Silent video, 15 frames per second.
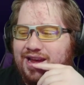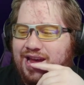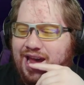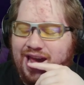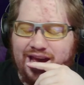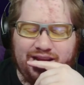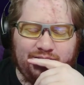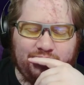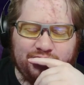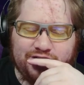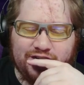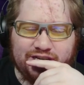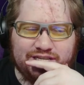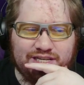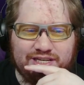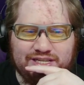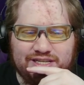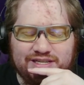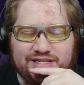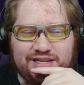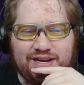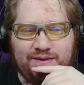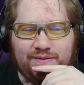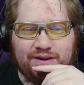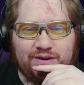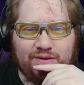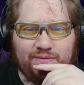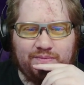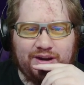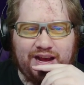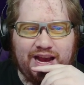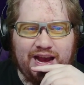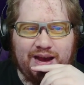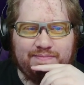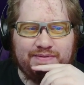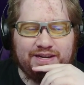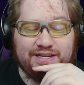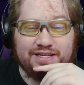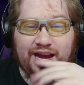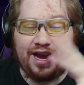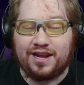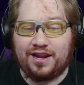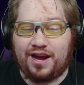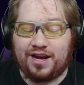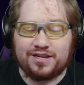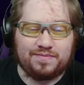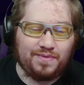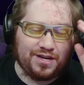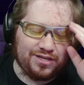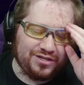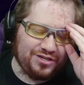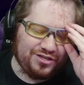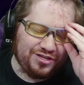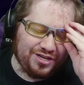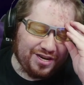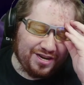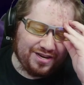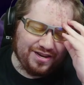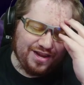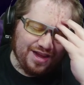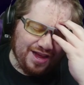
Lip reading: And it was just hysterical when it happened because I lost my shit.